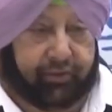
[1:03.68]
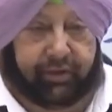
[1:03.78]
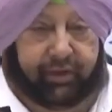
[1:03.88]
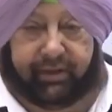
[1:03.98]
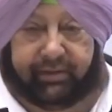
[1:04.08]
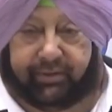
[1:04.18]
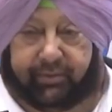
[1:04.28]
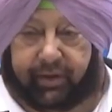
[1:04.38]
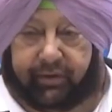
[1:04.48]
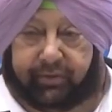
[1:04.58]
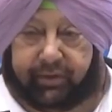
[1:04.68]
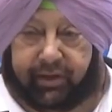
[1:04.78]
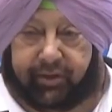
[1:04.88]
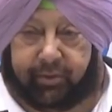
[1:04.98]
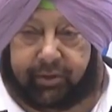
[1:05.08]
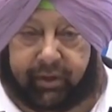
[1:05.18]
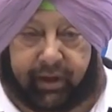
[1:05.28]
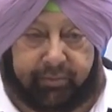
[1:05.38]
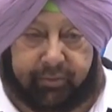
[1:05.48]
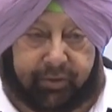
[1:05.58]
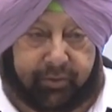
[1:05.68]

organizers will have to tell you because I'm not